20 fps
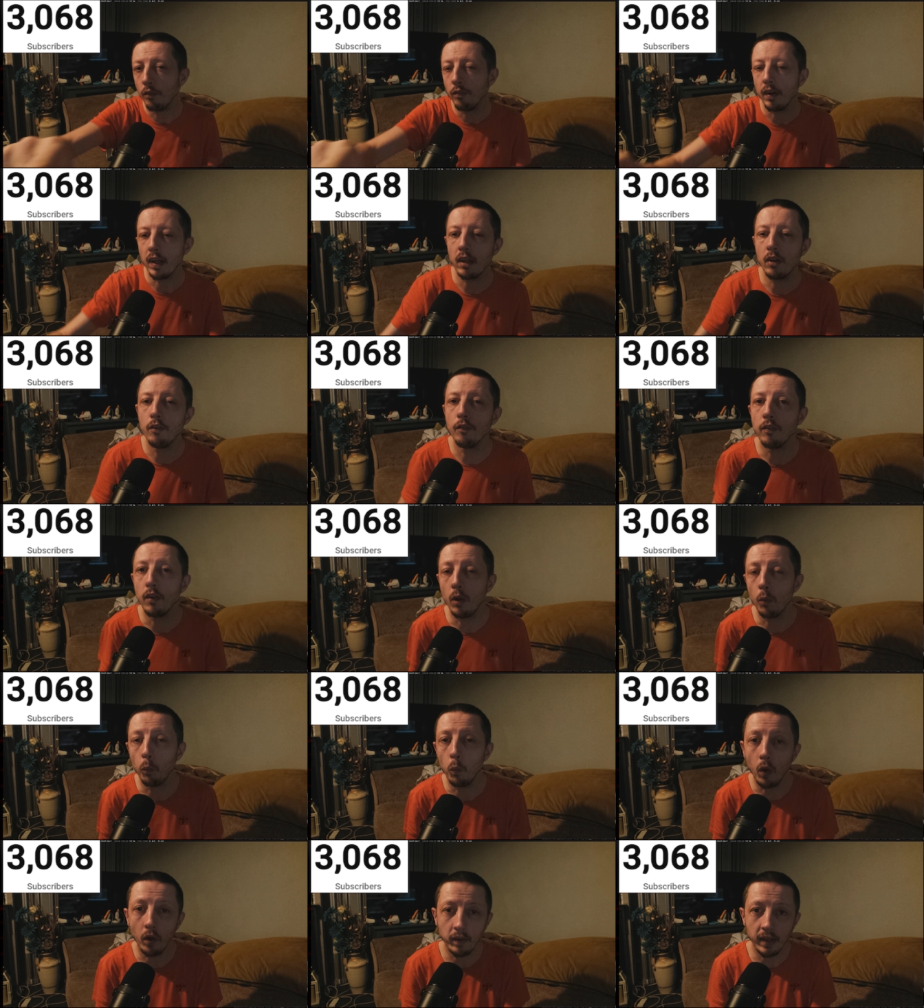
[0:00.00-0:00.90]
Thank you for the
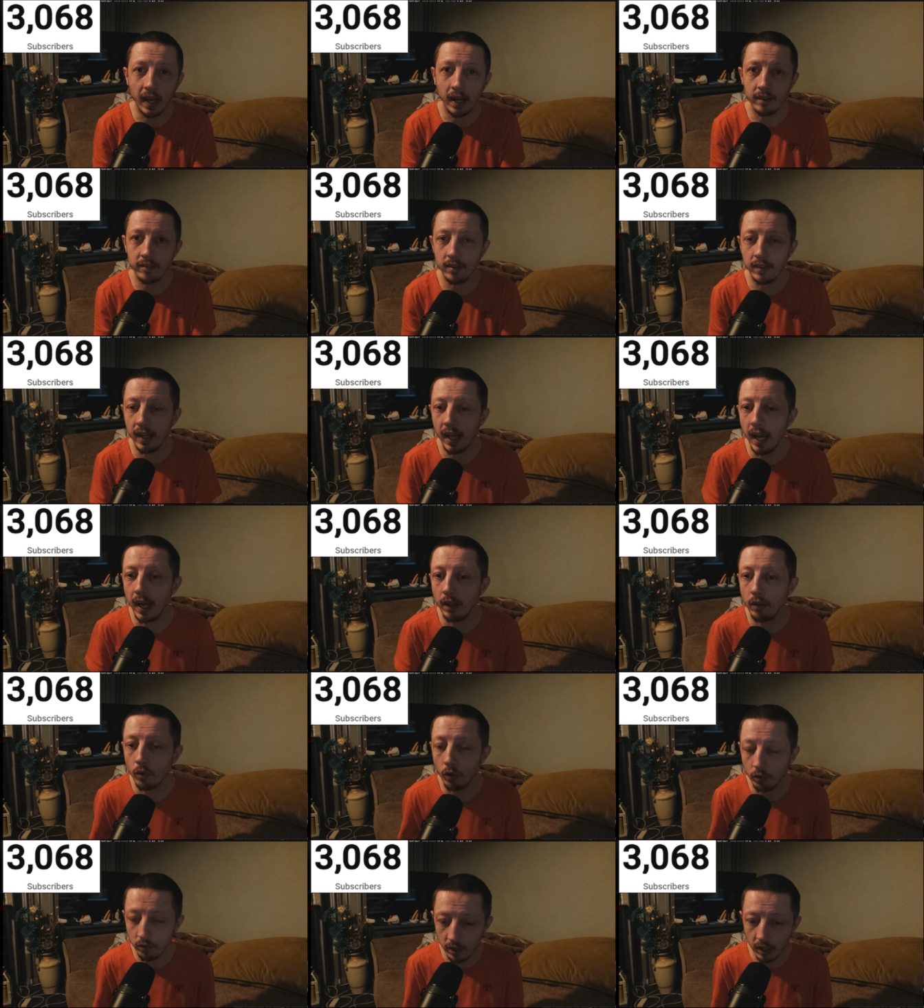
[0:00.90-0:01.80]
199
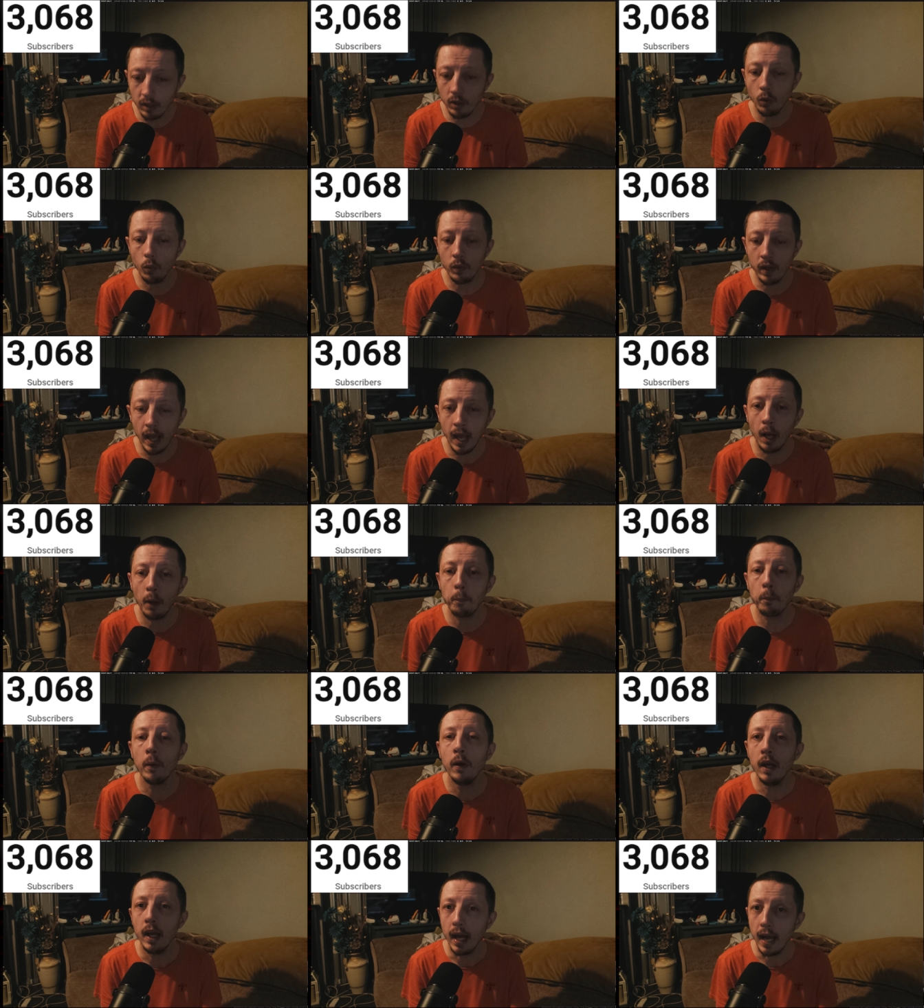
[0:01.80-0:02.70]
continued
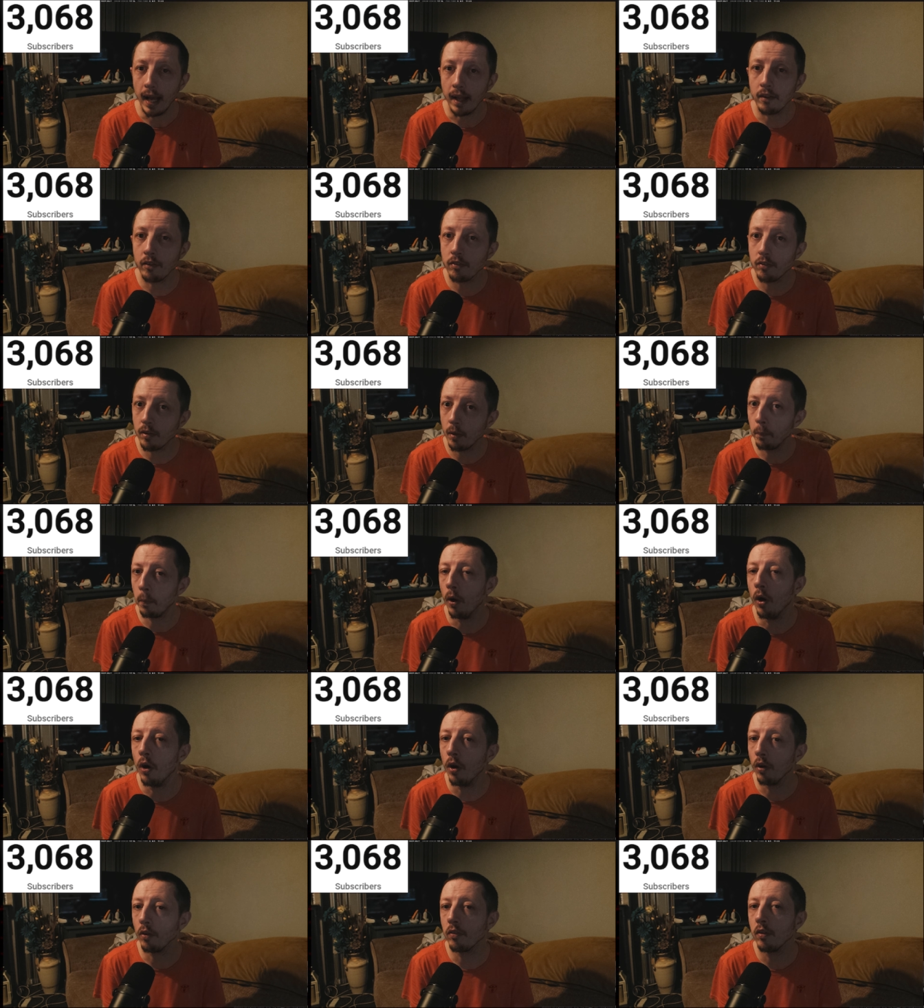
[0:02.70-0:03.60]
help and
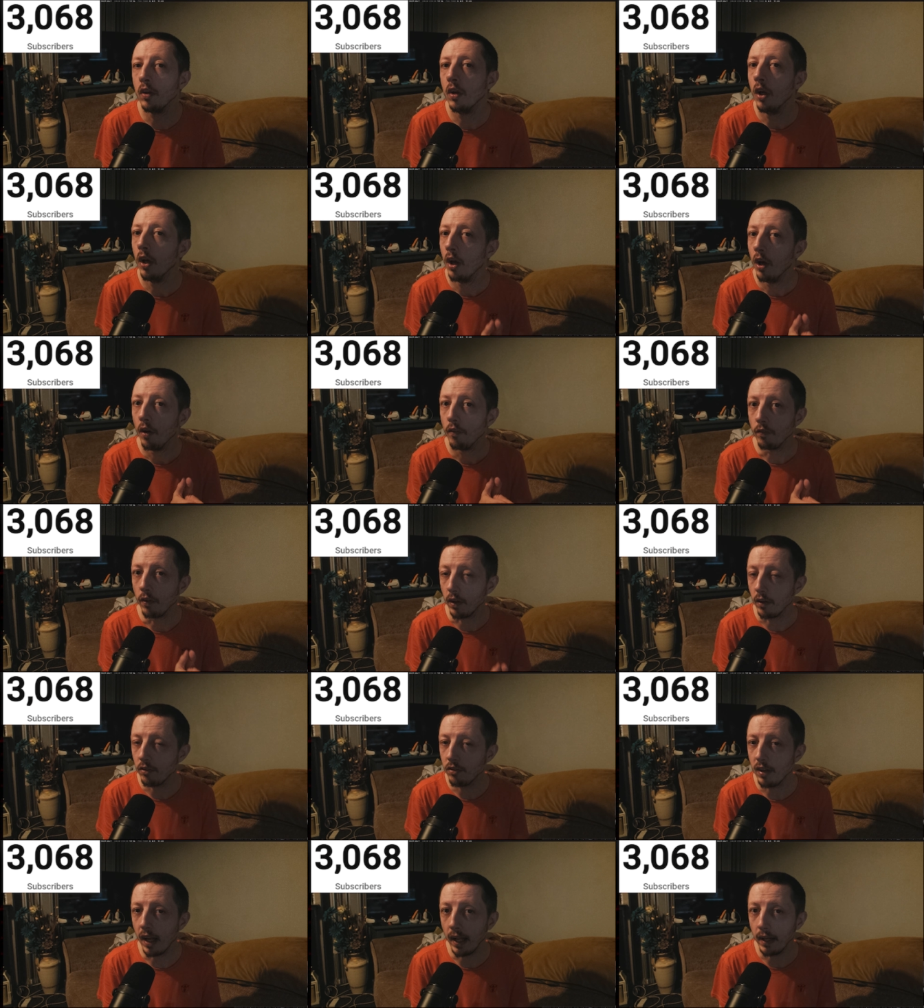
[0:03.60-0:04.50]
support for
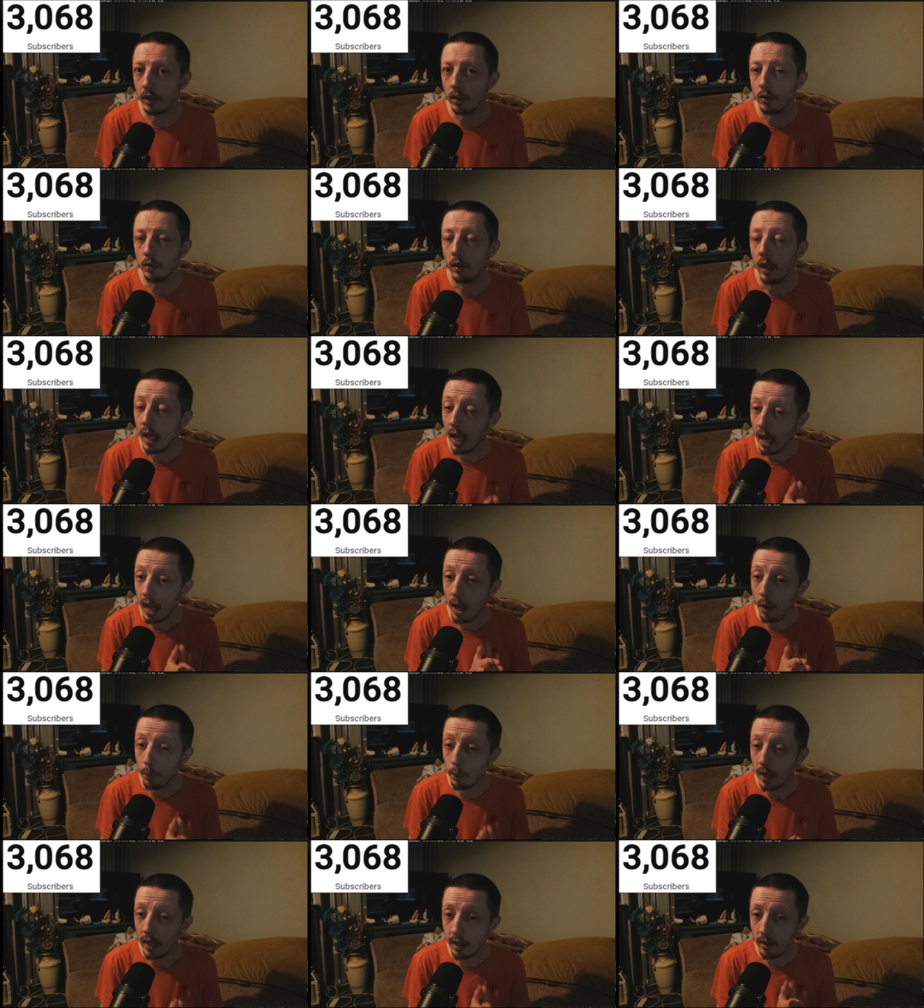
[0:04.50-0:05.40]
the channel.
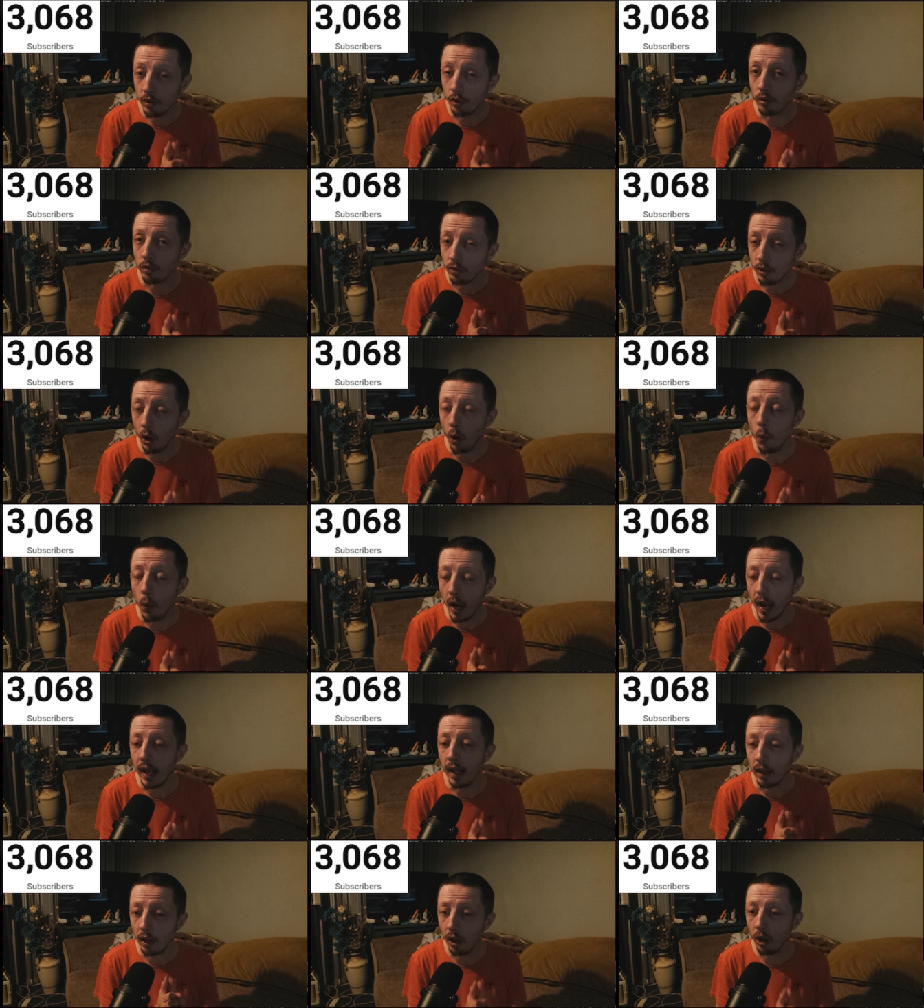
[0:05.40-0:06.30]
It really does go
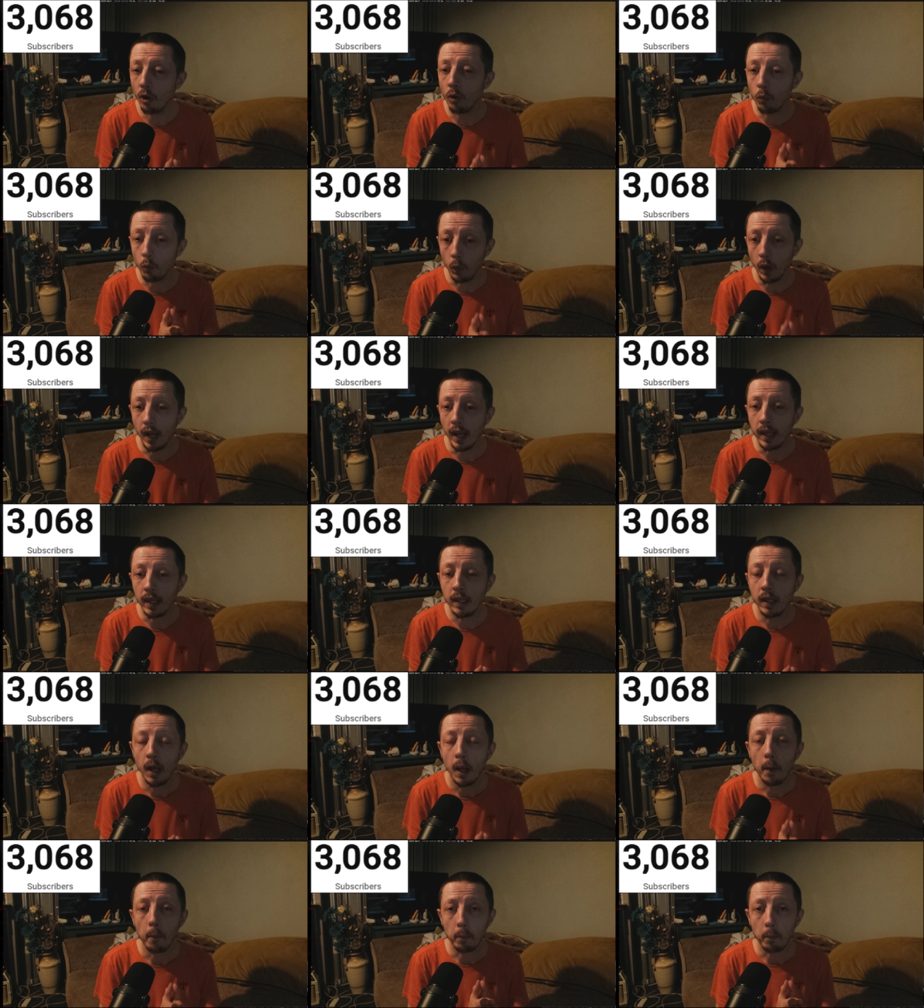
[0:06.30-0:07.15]
a long way.